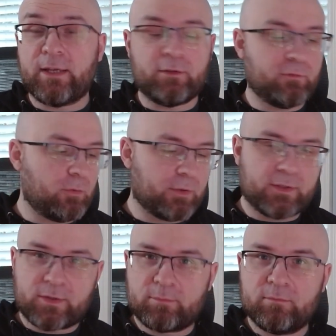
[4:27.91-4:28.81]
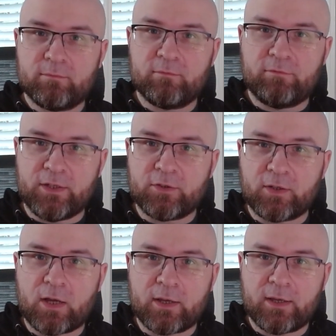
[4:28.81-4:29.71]
And of course, vendor
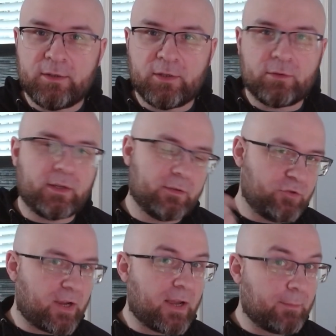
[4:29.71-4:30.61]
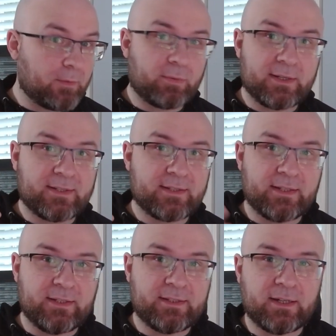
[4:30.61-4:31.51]
lock in, you know, they could jack up the prices
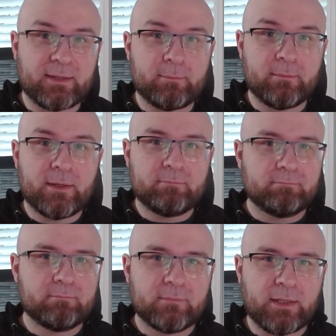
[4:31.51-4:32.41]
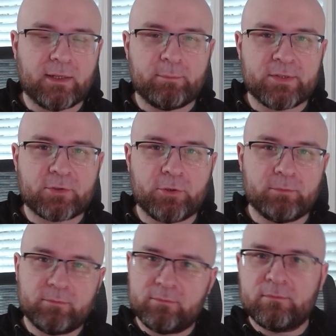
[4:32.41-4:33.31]
anytime and I'd be
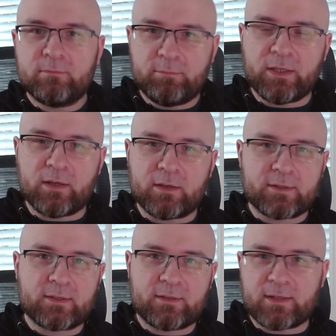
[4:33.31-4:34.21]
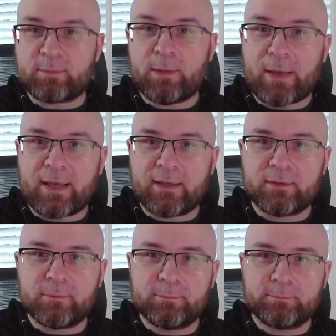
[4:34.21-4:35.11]
screwed because that's my backend.